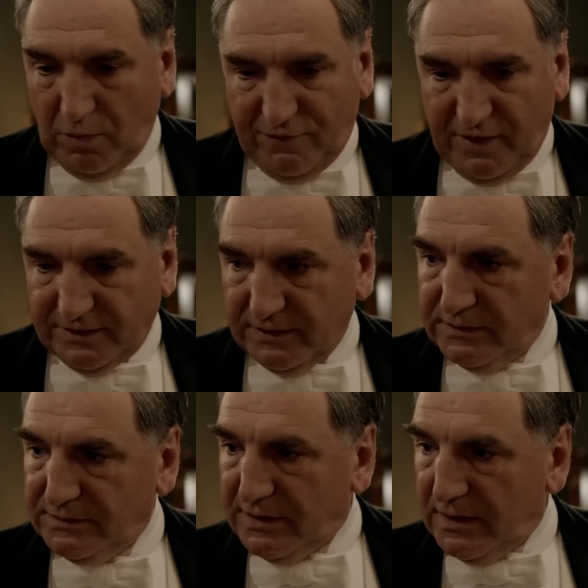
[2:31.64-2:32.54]
Well, if I
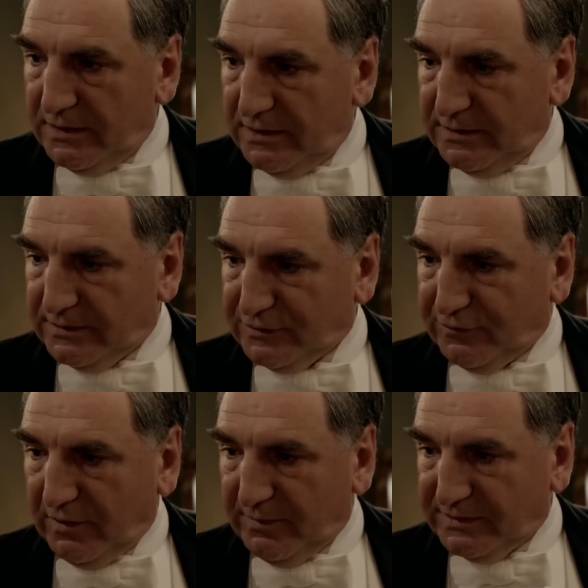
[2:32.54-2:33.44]
did, I learnt
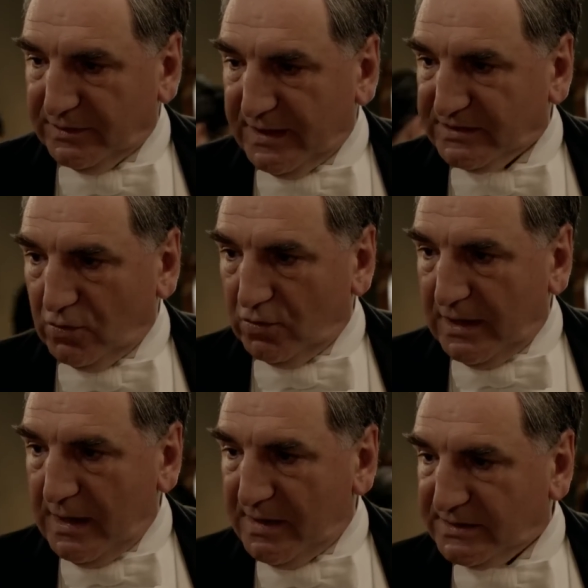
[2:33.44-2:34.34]
from it, and that's all
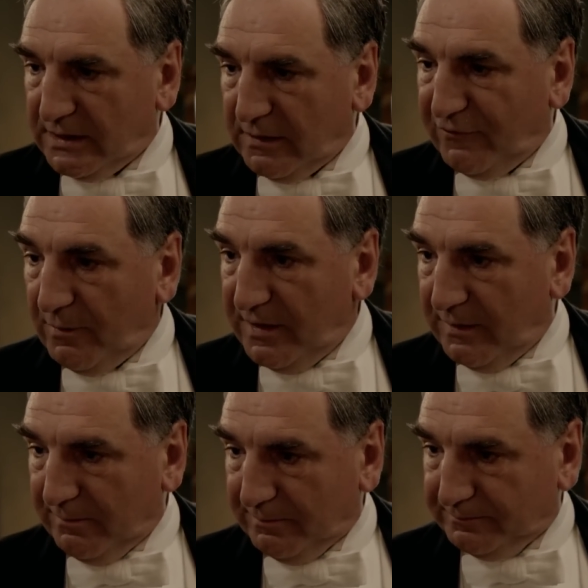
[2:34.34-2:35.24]
I'm asking from him.